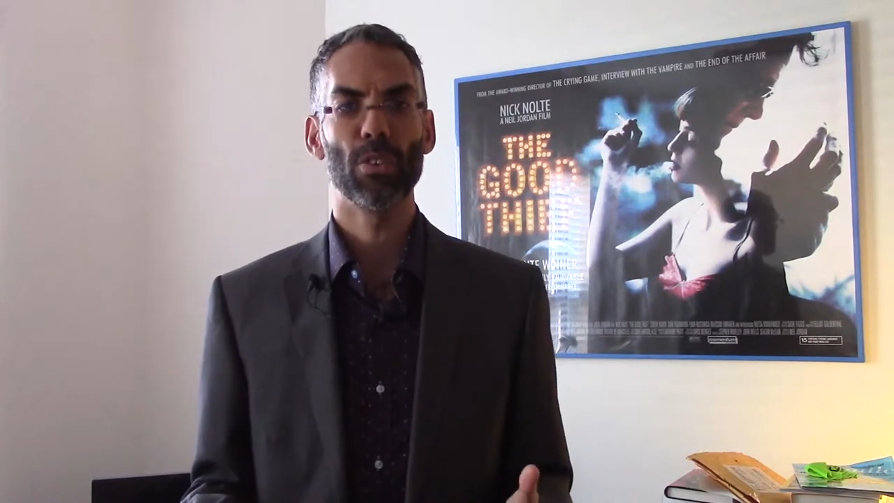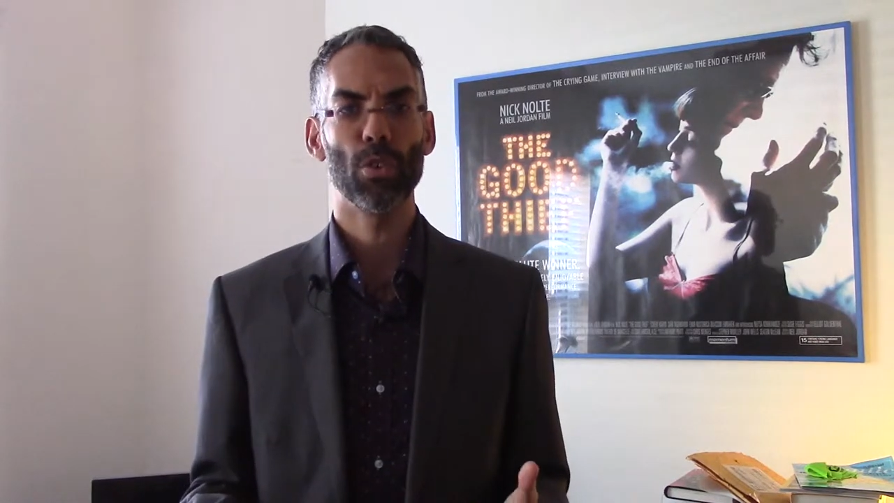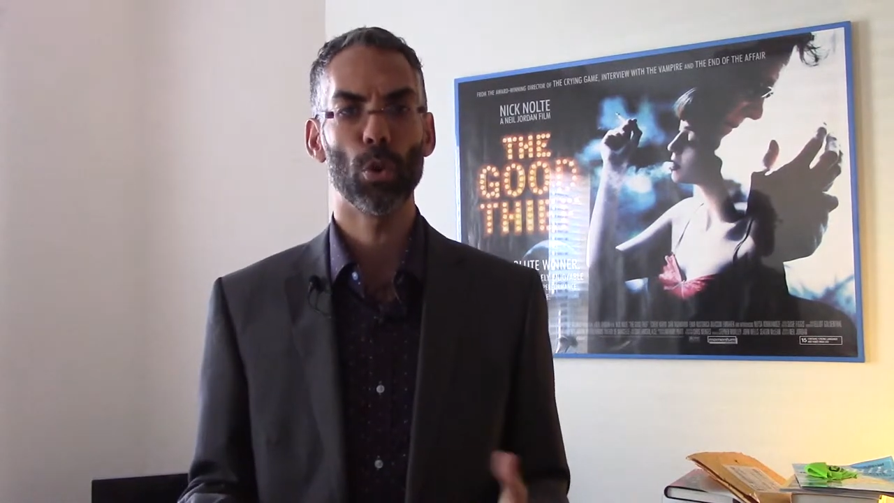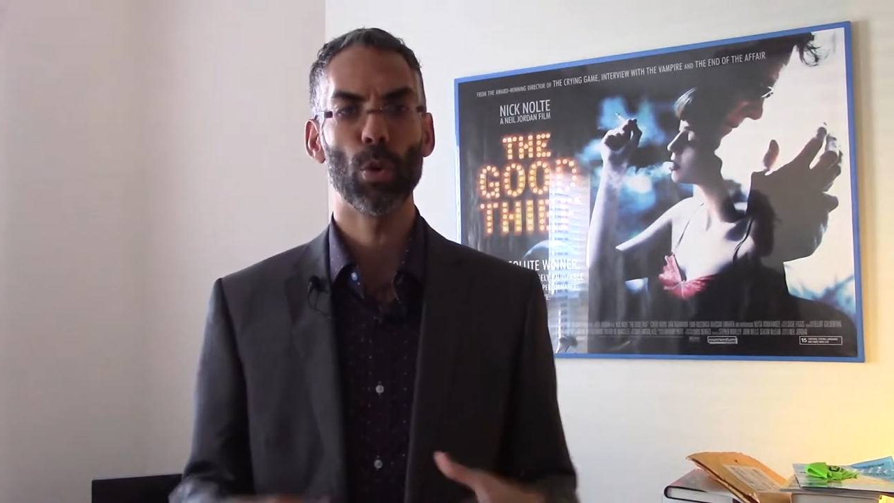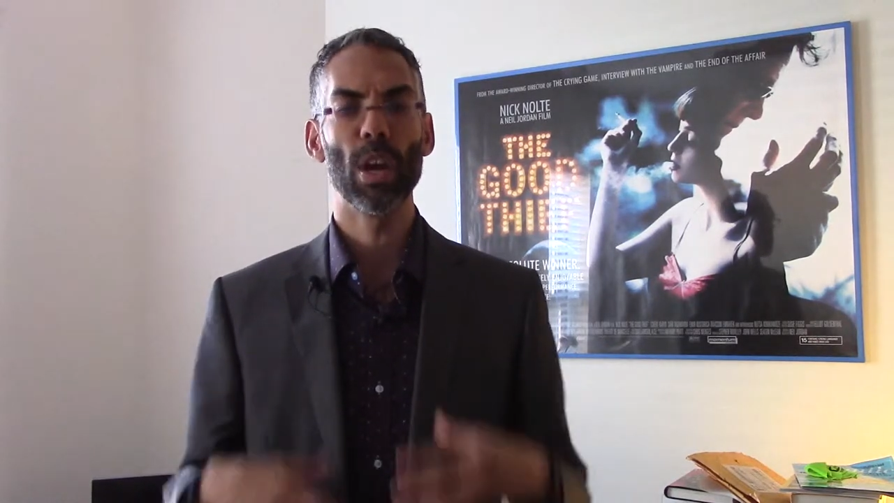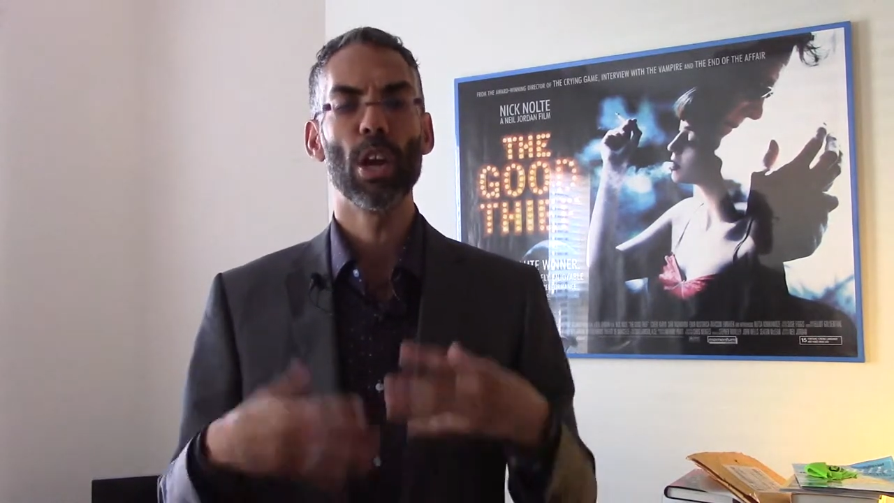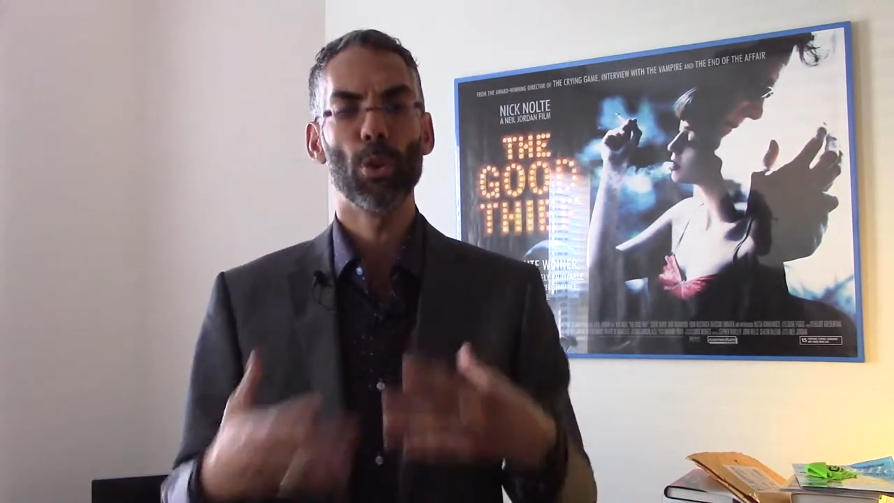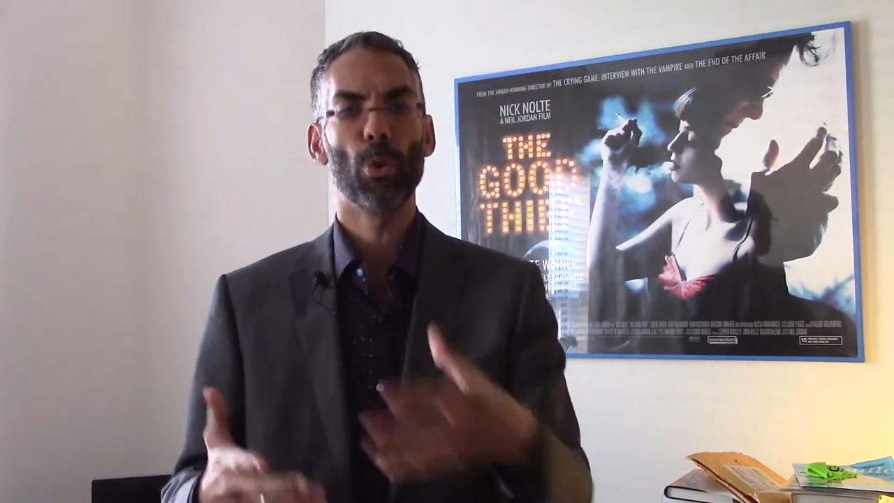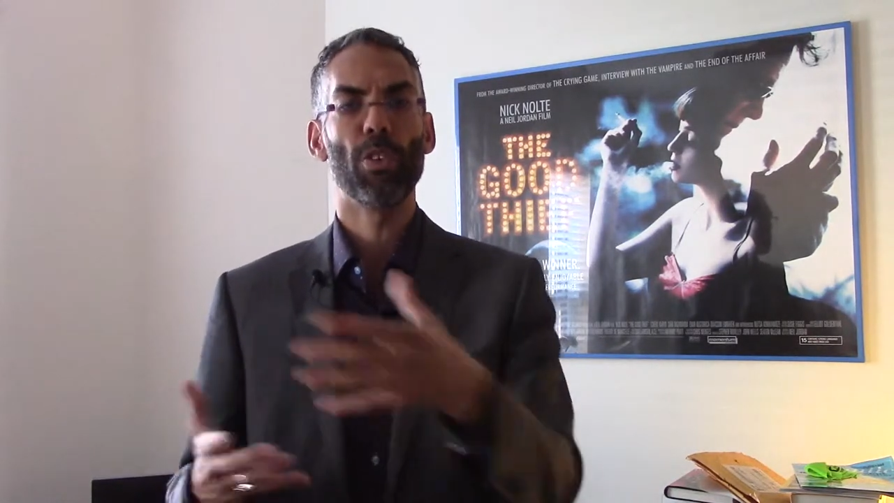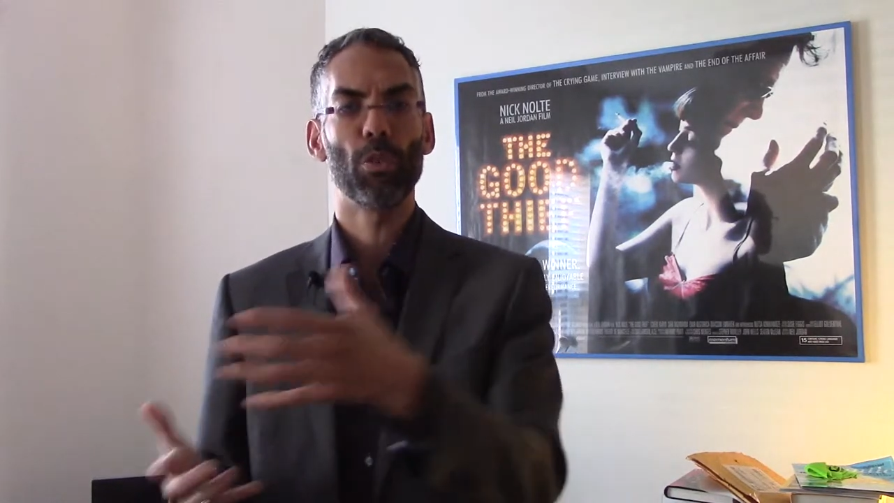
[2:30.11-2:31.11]
to
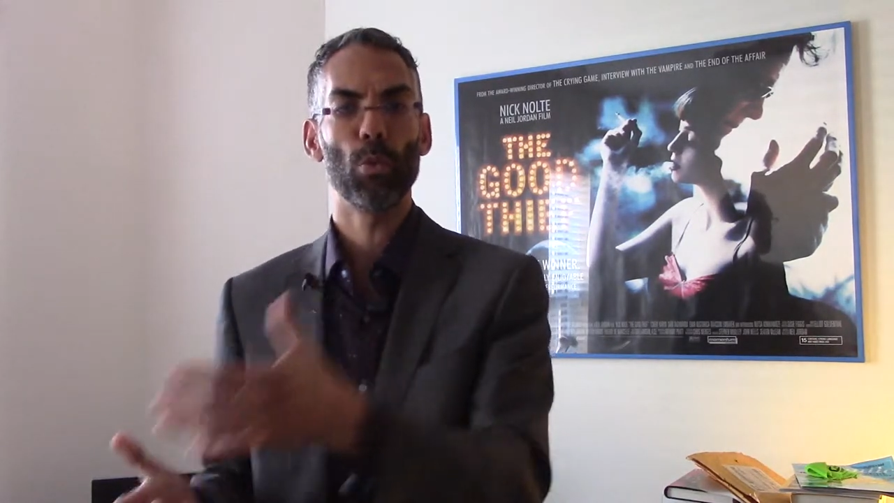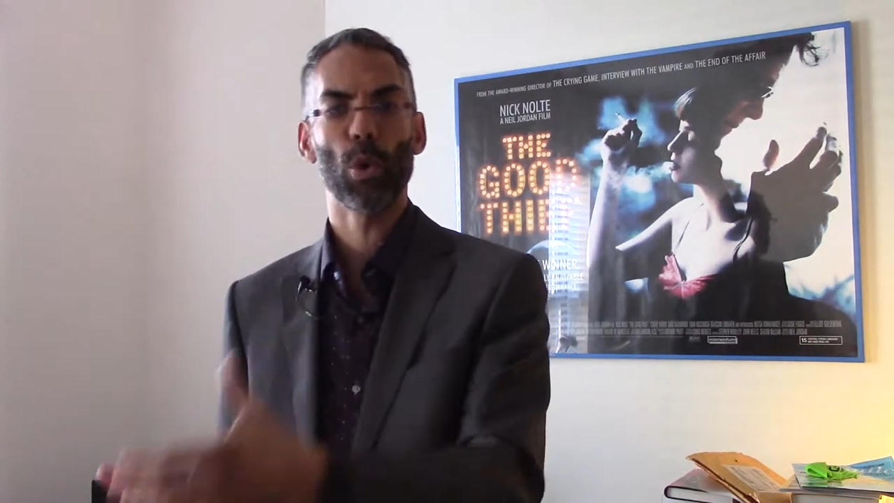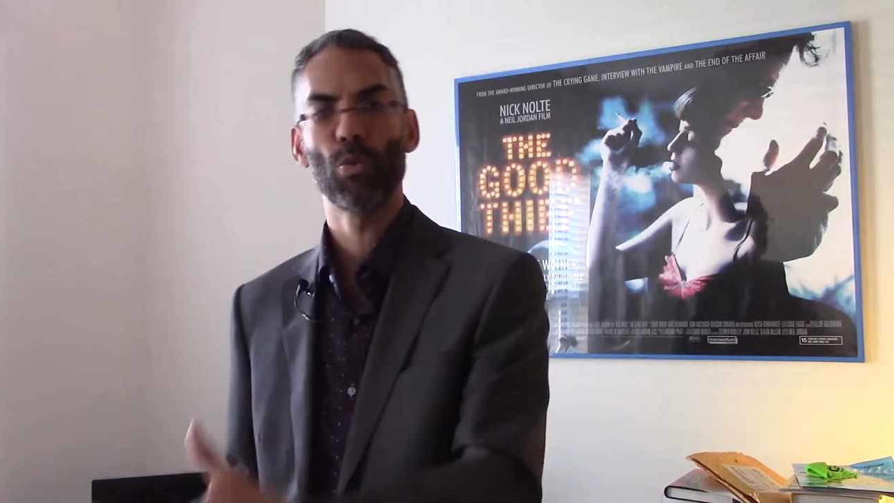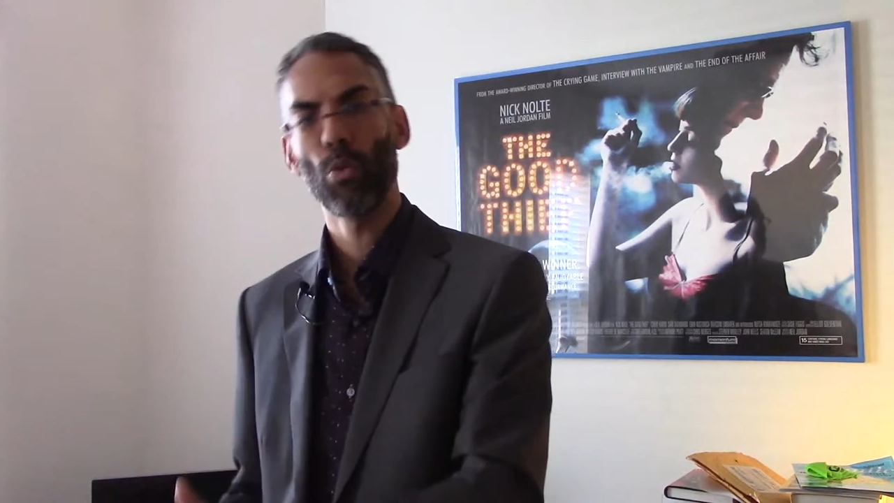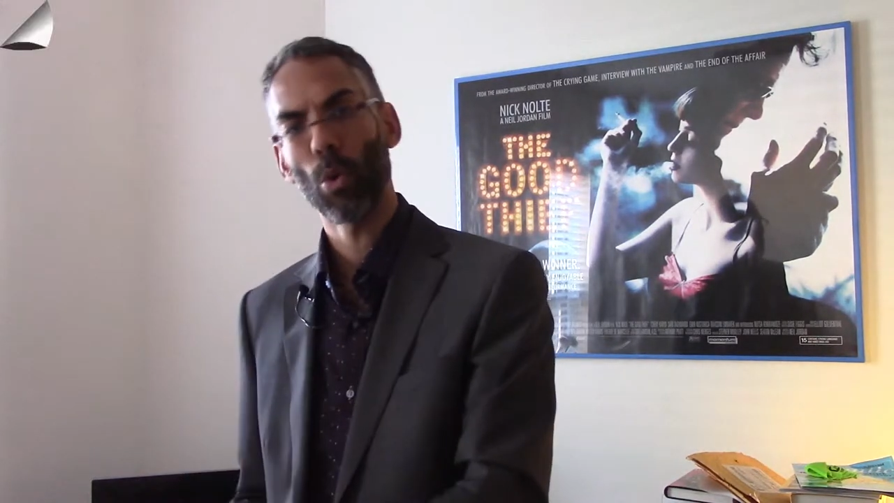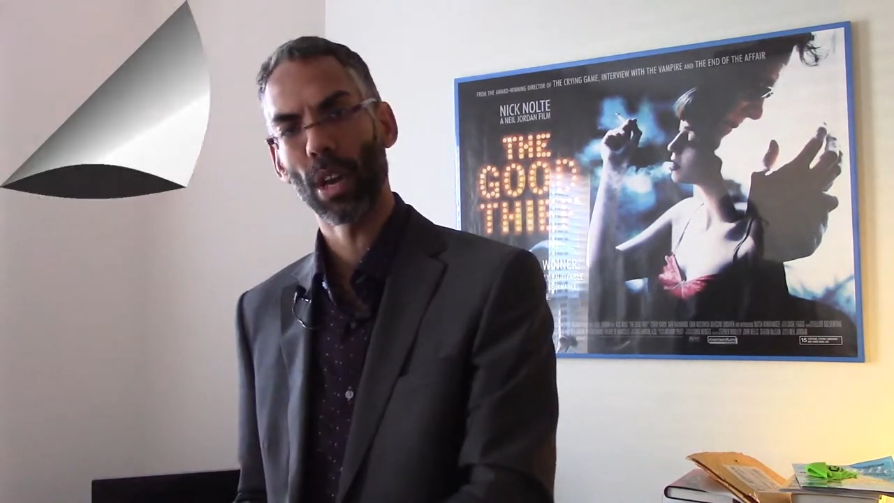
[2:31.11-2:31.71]
do this work for